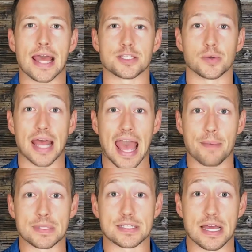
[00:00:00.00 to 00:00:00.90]
And so what
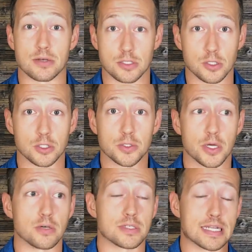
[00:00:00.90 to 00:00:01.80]
happens now is
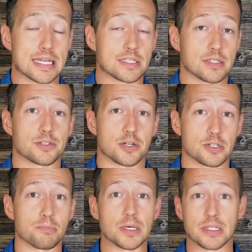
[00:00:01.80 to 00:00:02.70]
glucose and insulin
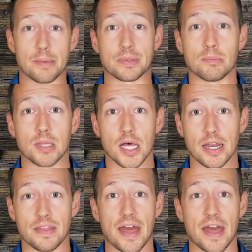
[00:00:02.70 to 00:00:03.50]
start to build up in the blood,